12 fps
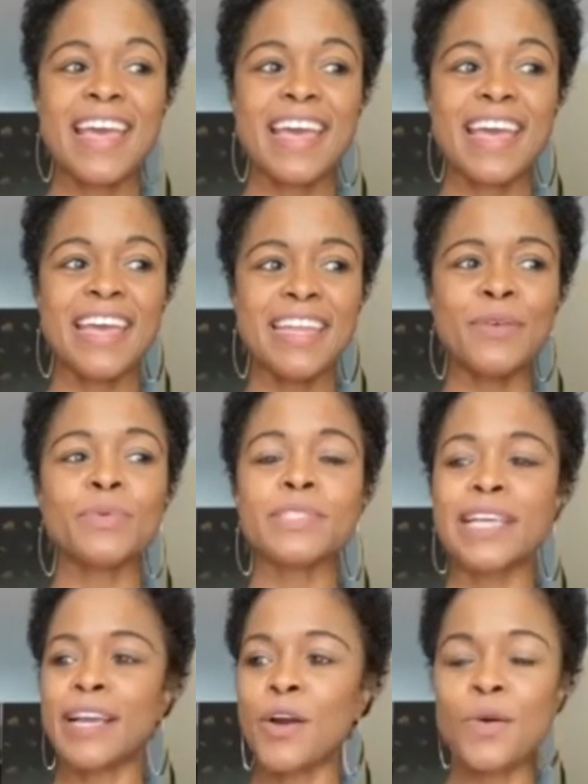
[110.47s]
And it
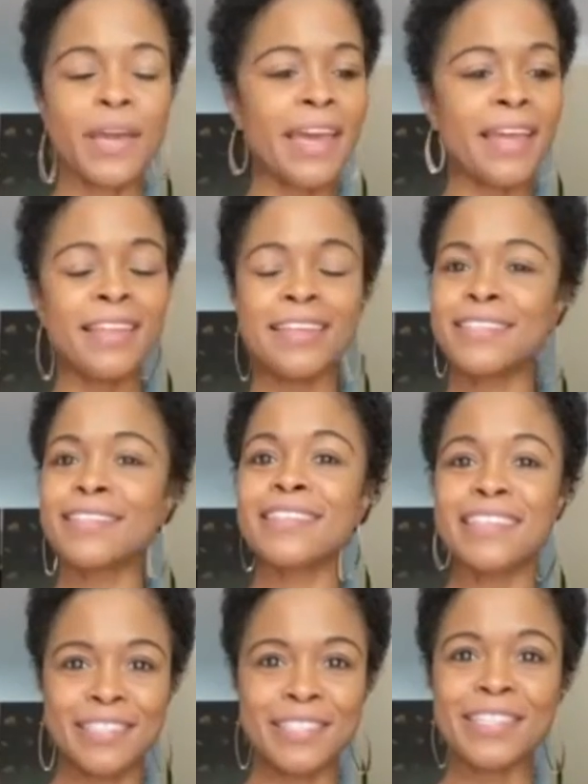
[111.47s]
was like, okay, let's
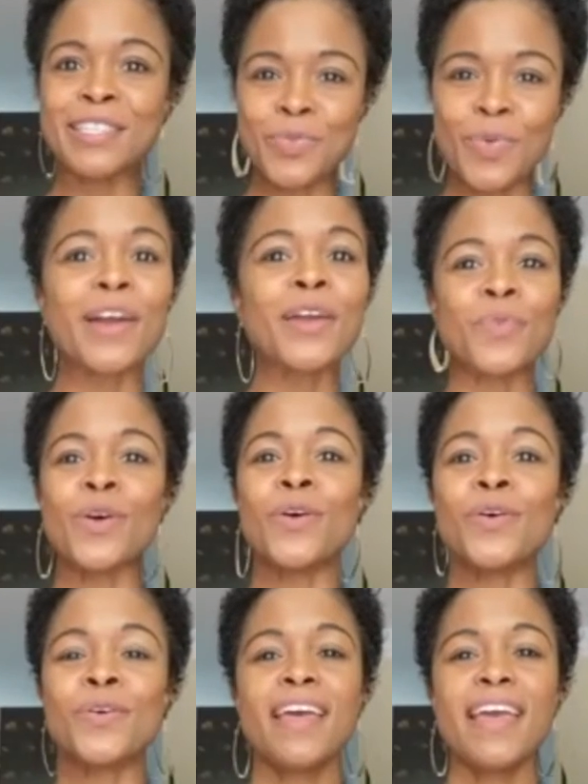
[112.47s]
let's let's rock and
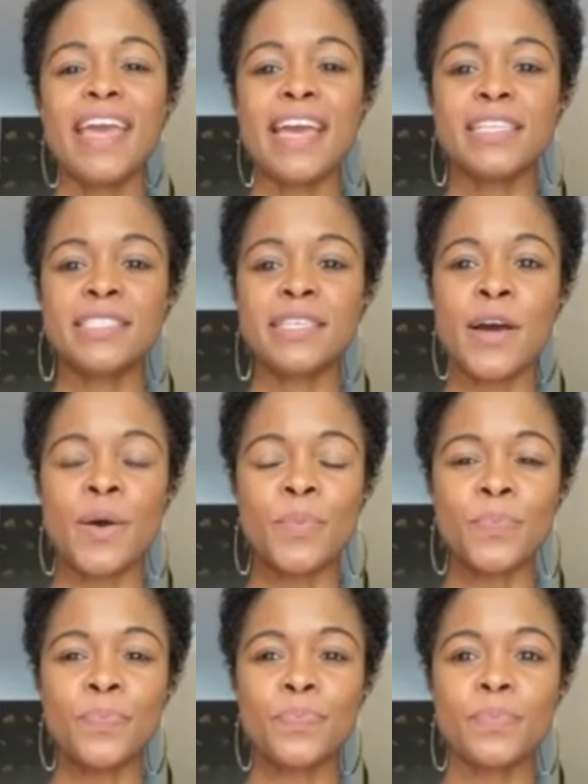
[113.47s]
roll. And
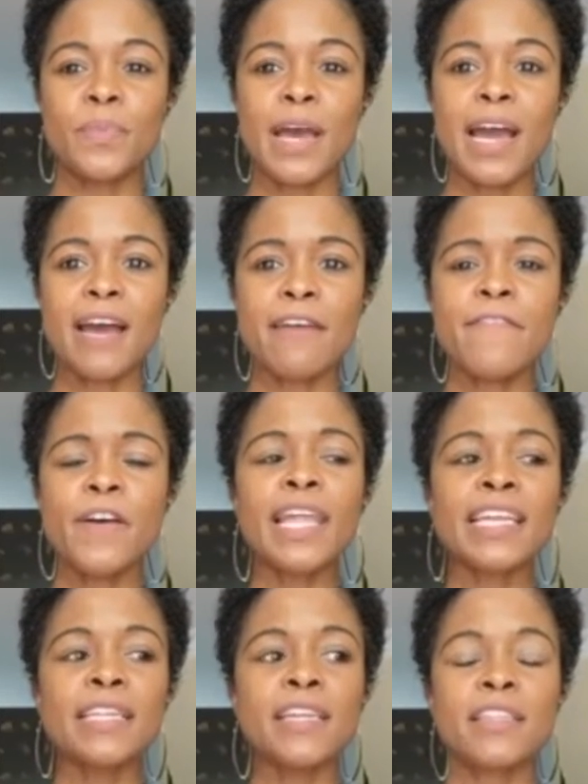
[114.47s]
um, I felt
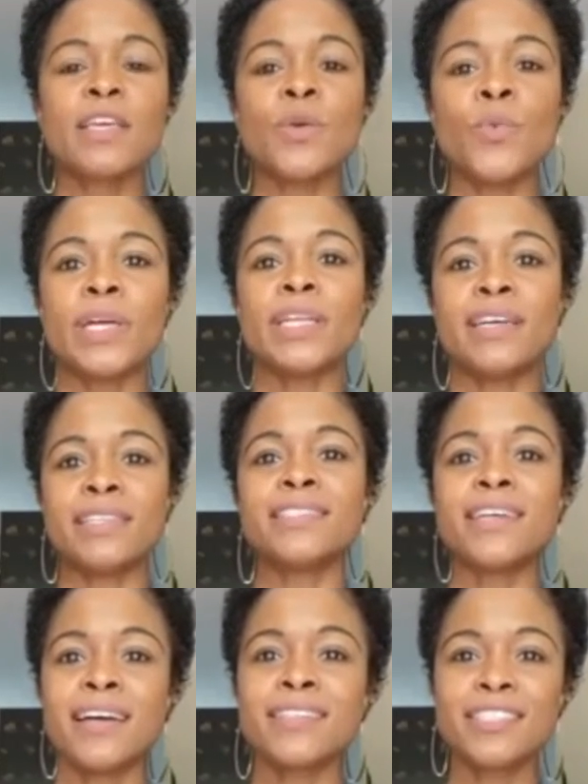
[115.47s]
like nothing went
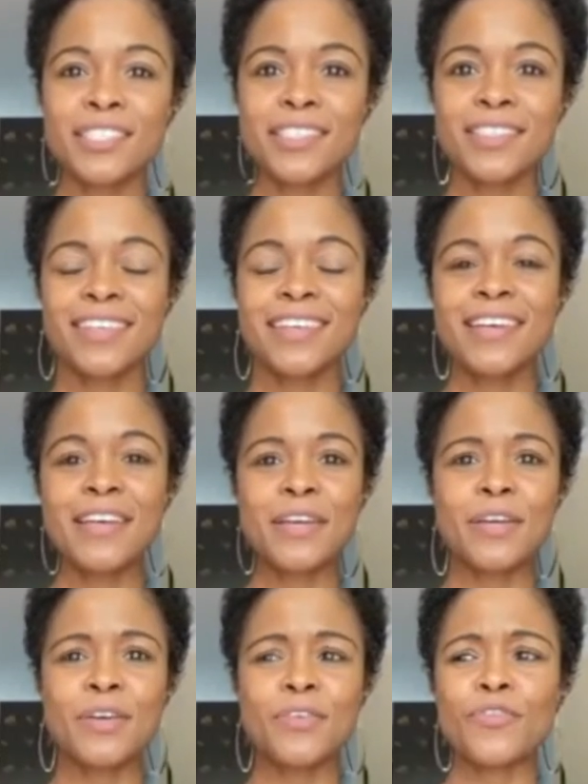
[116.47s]
untouched,
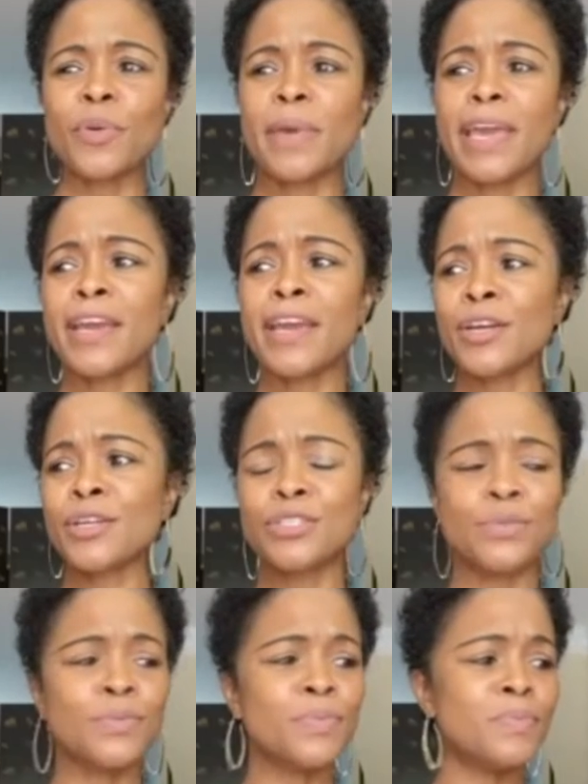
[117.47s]
from hair
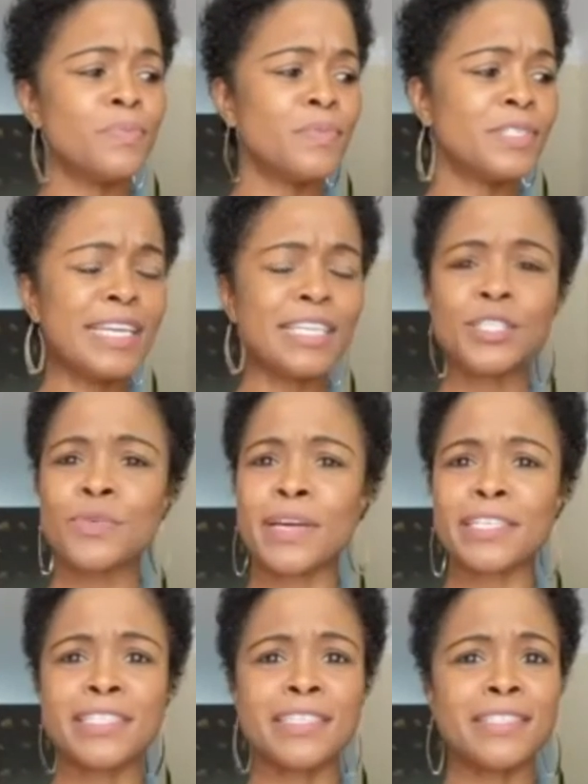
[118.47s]
to stage
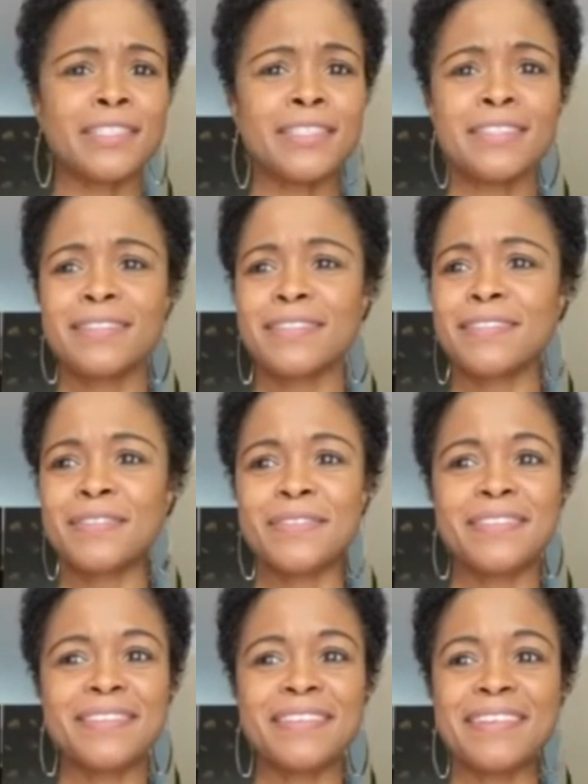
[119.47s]
directions,
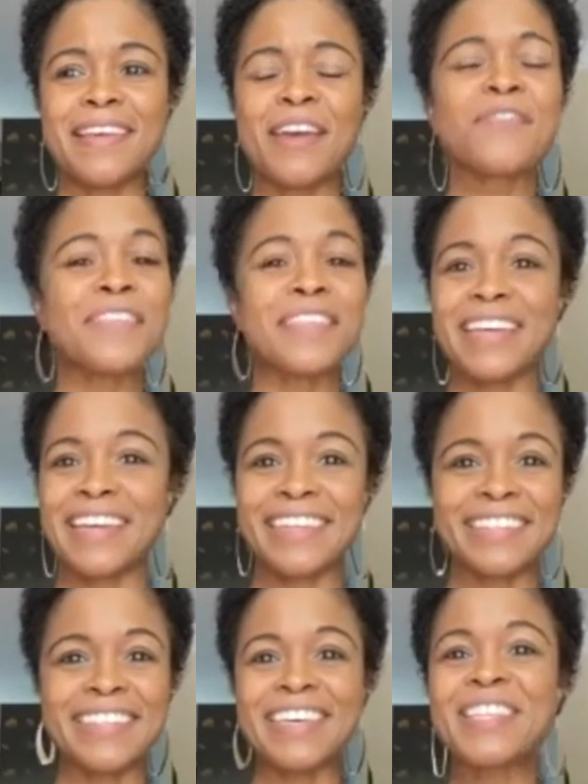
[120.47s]

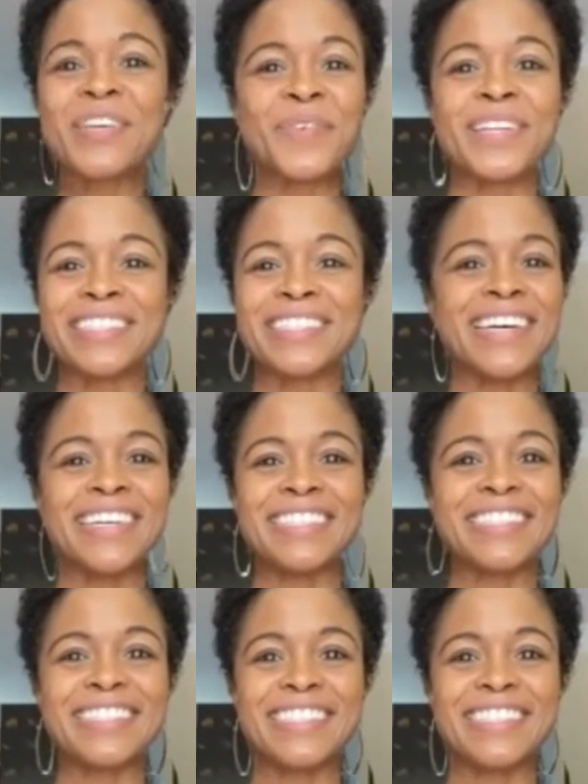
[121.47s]
everything. Nothing went untouched,